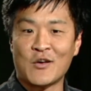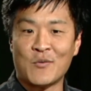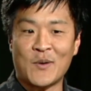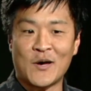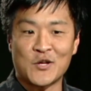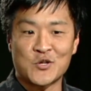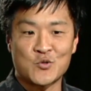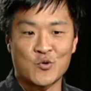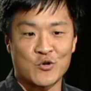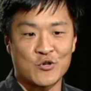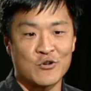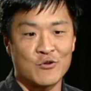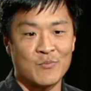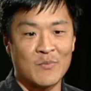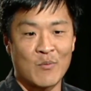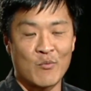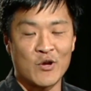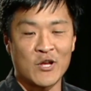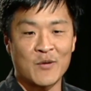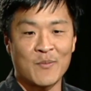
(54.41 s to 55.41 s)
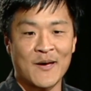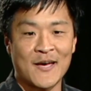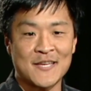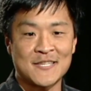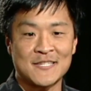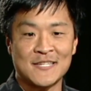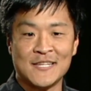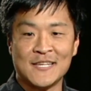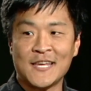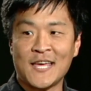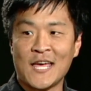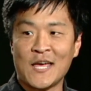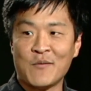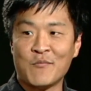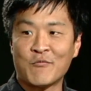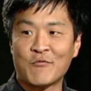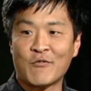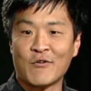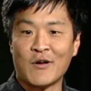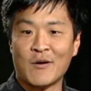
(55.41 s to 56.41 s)
about short-term memory capacity
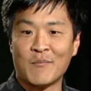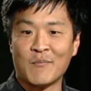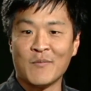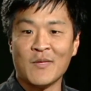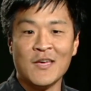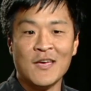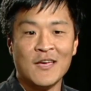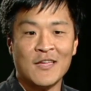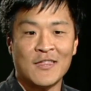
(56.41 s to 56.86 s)
came from